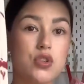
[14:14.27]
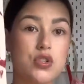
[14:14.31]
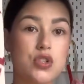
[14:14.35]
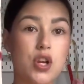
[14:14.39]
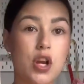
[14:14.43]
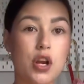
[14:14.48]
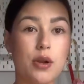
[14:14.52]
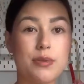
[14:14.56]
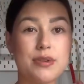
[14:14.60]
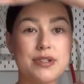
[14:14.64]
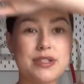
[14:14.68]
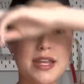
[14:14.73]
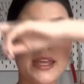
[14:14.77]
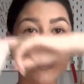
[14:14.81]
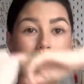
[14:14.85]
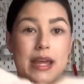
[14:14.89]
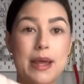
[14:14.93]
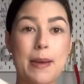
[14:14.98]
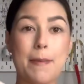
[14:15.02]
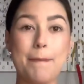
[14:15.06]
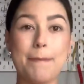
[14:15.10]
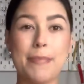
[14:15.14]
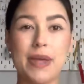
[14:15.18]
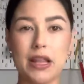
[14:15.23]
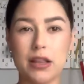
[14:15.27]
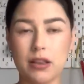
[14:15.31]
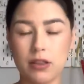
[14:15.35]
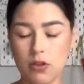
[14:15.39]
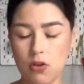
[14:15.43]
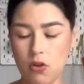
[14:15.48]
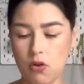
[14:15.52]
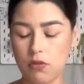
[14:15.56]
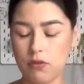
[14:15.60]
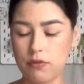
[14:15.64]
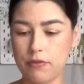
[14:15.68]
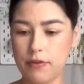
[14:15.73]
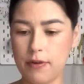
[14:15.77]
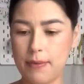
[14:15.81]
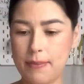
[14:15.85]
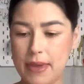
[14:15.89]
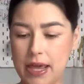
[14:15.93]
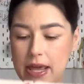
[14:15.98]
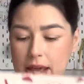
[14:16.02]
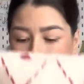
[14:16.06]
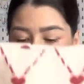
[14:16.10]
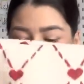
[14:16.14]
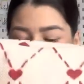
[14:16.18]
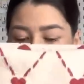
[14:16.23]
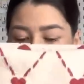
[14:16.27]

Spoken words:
skirt was a bit long for me.